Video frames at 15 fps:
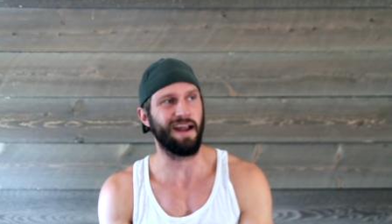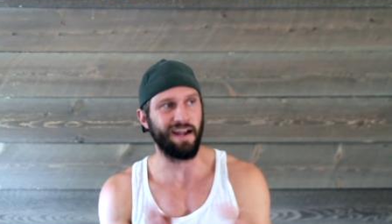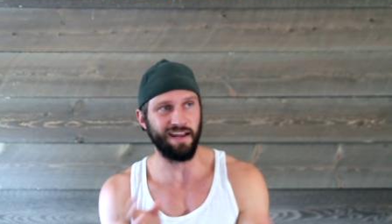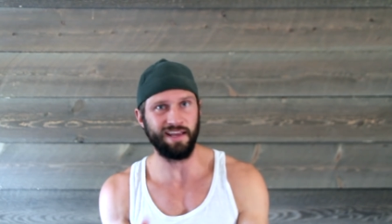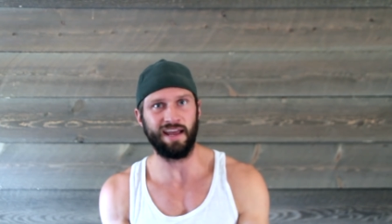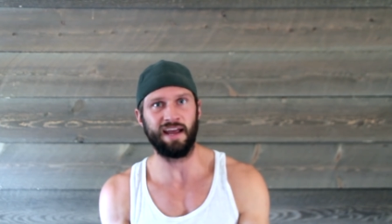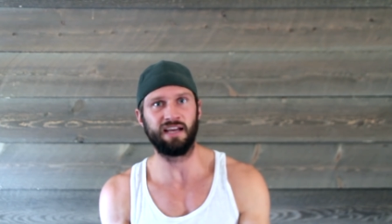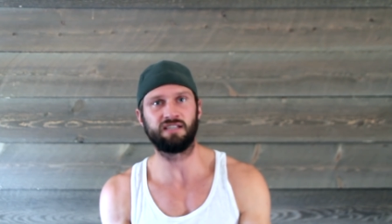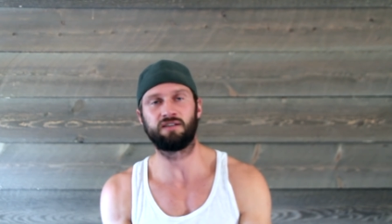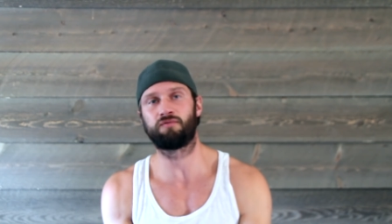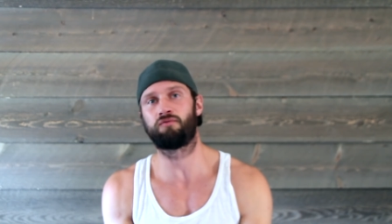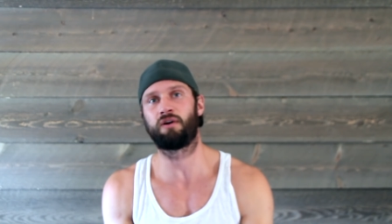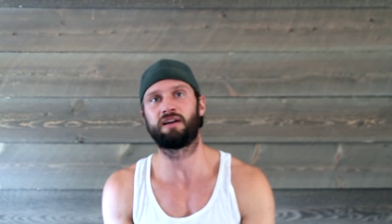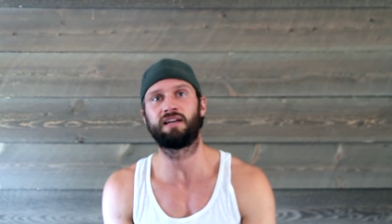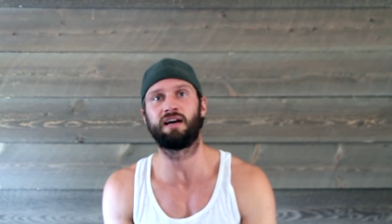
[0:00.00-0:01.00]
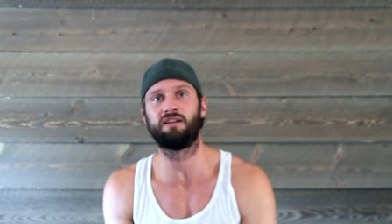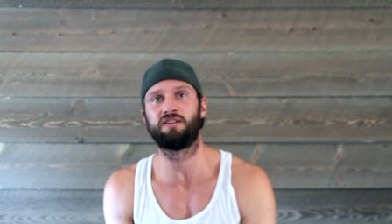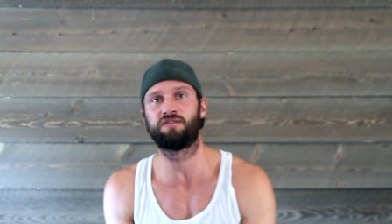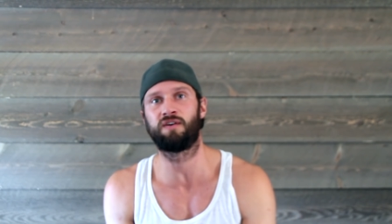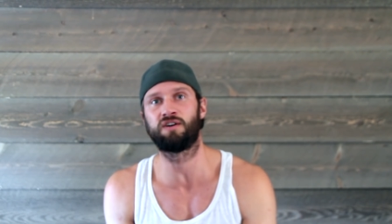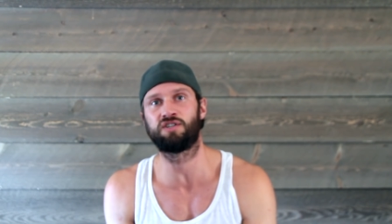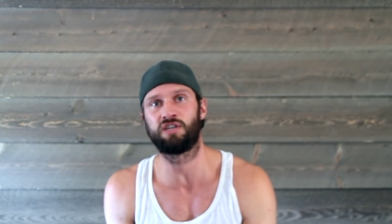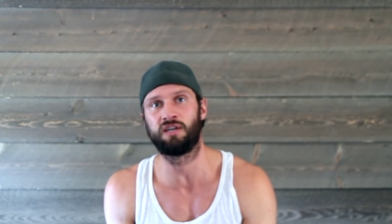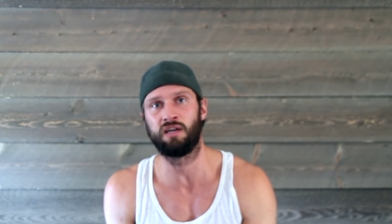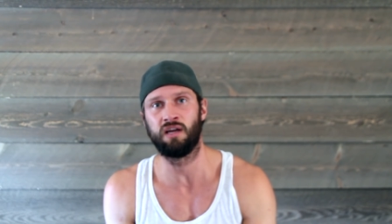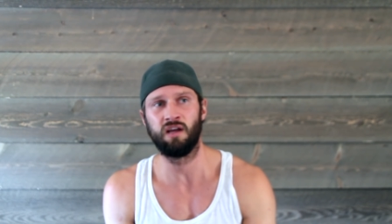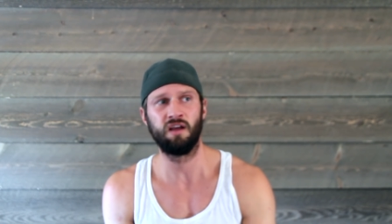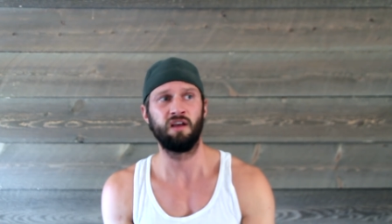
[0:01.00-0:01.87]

any case of erectile dysfunction